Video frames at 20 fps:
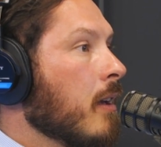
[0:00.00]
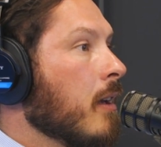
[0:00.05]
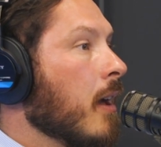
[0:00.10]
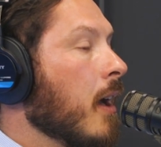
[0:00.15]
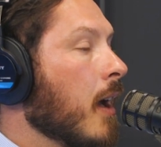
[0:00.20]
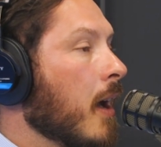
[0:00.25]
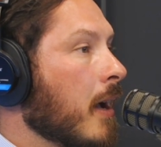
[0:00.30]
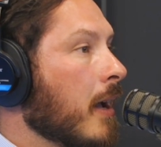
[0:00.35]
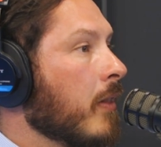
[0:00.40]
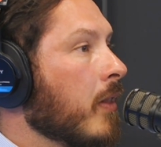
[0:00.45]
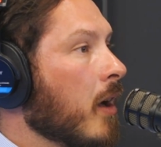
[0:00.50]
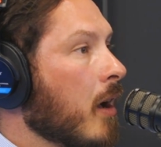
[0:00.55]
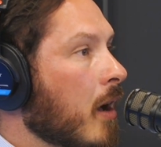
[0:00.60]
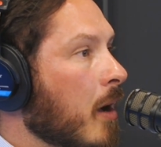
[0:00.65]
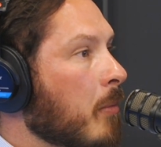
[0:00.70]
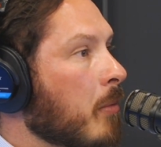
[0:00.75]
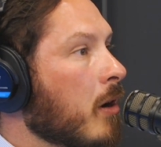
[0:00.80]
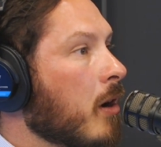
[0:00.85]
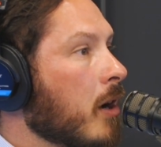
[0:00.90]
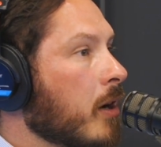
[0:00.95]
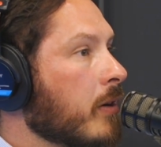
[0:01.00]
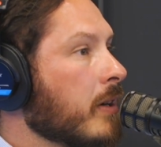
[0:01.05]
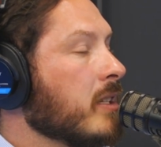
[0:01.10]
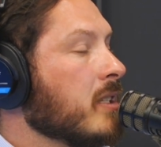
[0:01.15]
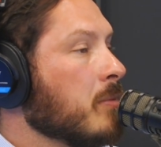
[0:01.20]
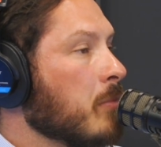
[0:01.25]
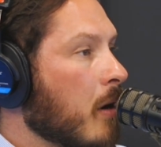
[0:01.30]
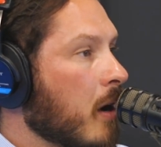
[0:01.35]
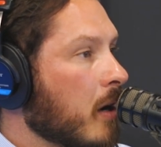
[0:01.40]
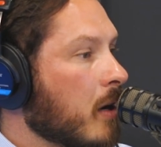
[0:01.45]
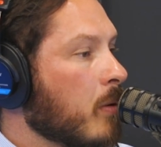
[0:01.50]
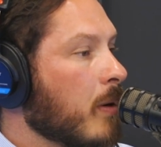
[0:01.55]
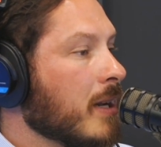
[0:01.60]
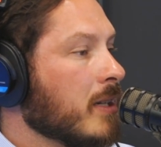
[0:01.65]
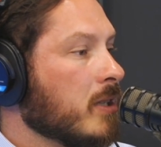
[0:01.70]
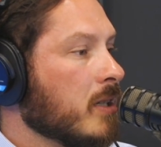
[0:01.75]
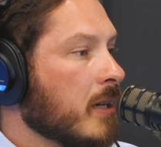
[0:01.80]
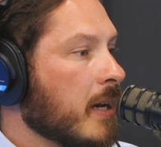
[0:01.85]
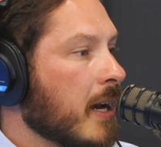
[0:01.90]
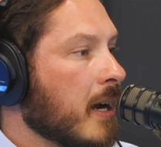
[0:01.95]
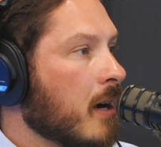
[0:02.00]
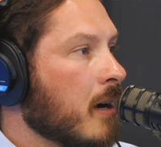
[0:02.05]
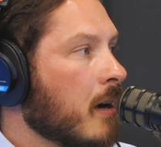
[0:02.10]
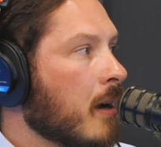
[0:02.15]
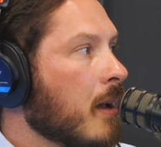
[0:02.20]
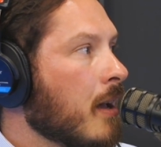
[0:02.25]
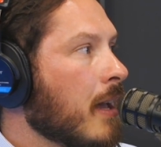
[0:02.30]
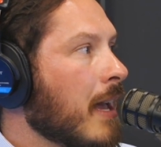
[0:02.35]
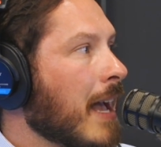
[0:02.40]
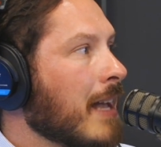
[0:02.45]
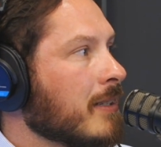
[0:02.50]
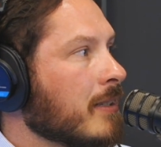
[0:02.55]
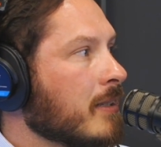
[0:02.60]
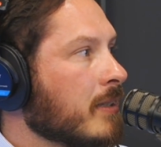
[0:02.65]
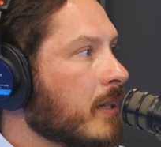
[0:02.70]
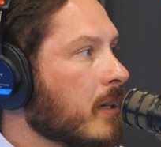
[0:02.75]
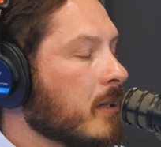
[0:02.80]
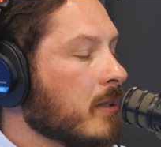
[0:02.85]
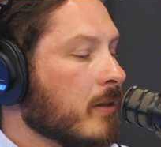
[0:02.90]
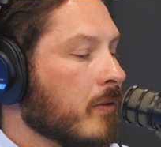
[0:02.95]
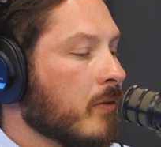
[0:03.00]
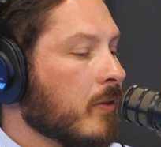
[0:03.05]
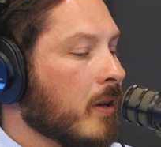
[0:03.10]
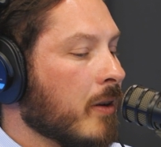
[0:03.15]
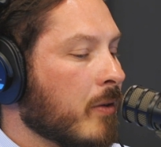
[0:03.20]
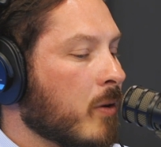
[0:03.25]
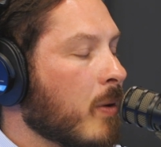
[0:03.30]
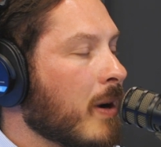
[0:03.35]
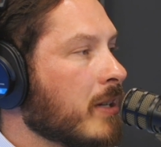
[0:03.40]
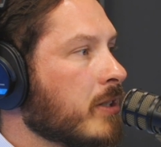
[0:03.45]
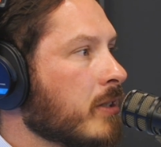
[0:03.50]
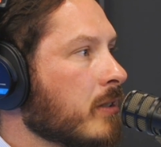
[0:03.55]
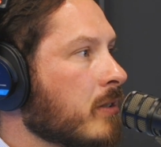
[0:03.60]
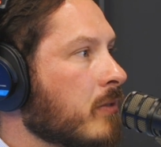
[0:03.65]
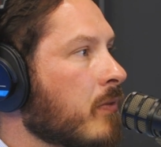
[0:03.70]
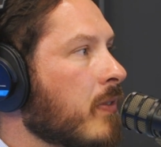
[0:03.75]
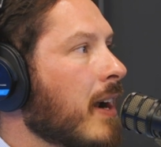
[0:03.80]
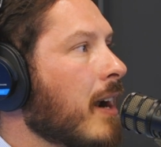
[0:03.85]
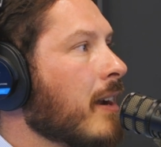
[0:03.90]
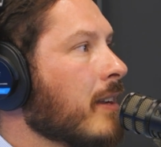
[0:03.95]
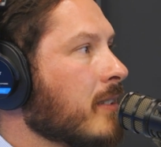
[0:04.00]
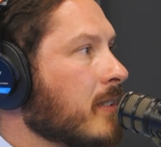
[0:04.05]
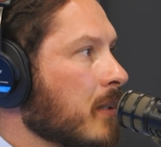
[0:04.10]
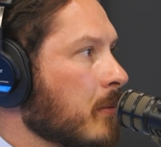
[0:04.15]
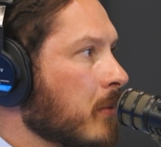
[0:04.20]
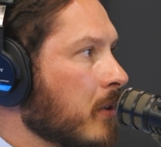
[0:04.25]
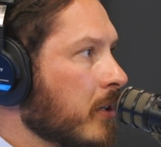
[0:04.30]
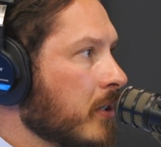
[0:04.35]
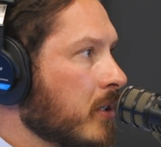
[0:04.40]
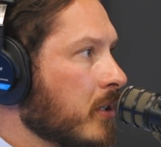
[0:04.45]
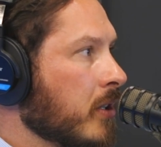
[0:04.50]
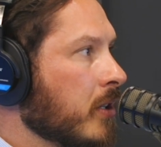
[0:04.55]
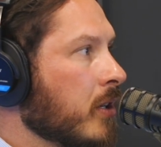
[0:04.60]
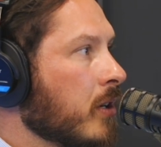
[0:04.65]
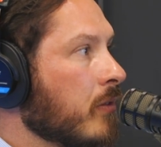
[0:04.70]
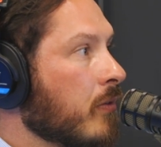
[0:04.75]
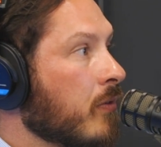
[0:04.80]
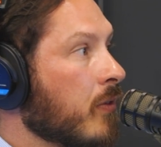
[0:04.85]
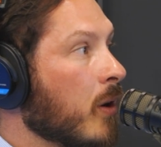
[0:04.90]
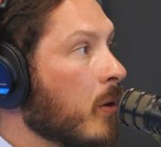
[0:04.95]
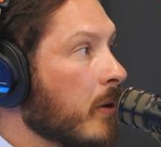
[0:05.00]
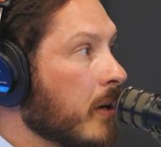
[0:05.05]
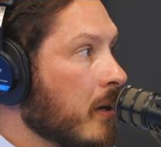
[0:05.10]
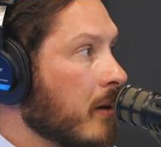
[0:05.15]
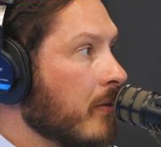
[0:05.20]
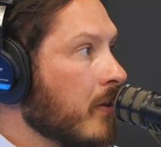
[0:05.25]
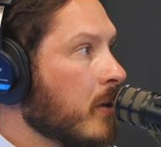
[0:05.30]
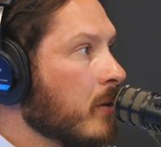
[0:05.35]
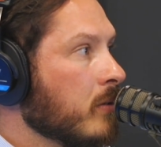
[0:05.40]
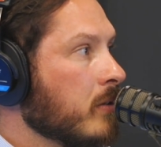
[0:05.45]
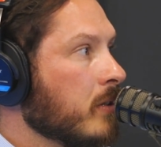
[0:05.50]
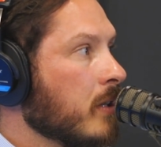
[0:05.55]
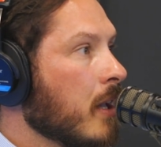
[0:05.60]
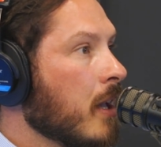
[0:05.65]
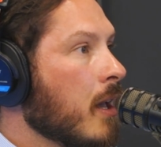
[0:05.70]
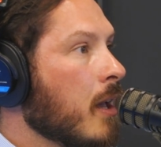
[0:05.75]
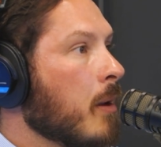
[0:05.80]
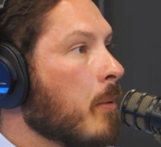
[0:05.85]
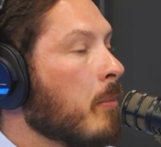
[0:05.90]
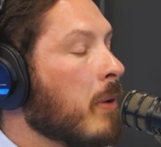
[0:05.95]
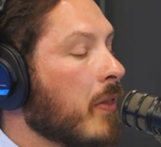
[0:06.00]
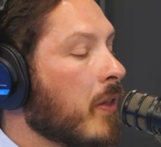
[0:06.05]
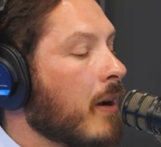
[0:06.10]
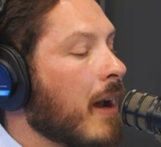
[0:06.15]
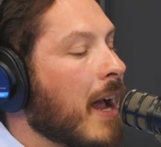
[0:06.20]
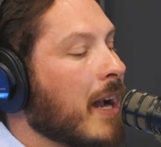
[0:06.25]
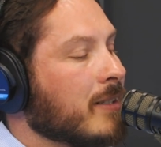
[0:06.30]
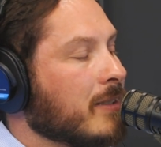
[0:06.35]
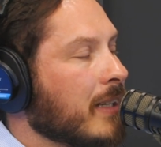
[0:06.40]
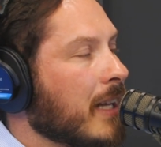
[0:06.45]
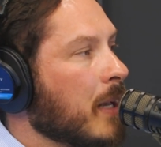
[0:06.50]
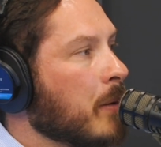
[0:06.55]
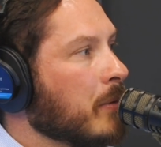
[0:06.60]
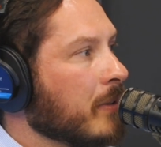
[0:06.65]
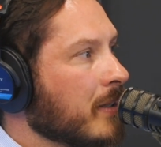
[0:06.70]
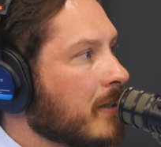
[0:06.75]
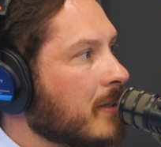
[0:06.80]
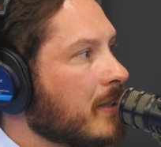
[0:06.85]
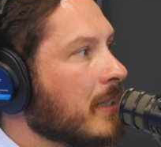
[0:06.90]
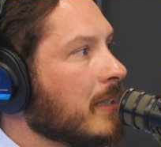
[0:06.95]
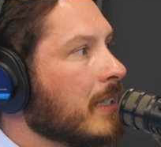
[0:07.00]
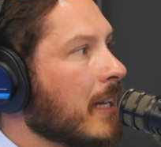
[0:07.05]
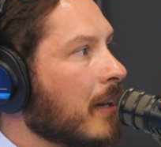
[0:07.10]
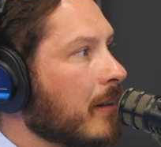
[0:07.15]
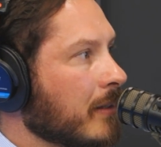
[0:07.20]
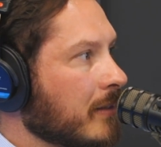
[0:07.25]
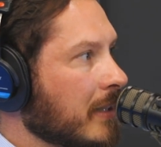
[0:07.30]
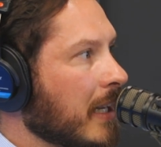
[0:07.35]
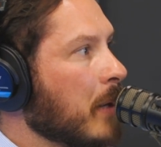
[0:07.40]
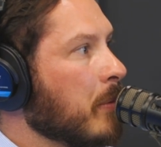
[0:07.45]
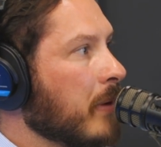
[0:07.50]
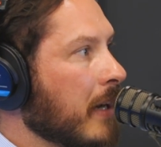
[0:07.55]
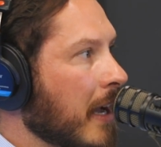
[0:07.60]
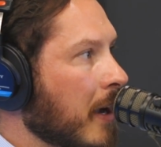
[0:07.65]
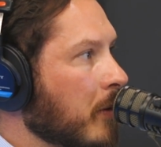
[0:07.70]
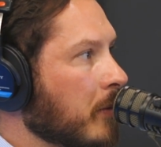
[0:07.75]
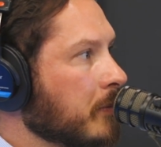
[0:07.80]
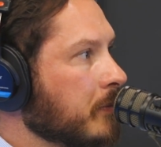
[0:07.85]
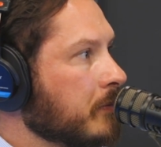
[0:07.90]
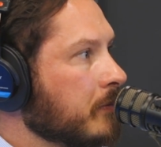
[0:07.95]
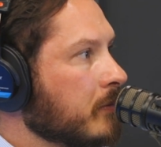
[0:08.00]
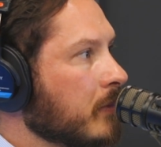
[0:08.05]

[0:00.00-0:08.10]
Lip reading: And the Humble, Hungry, Smart questionnaire has a series of questions very similar to your phone interviews, but they're actually able to sit down and type it out.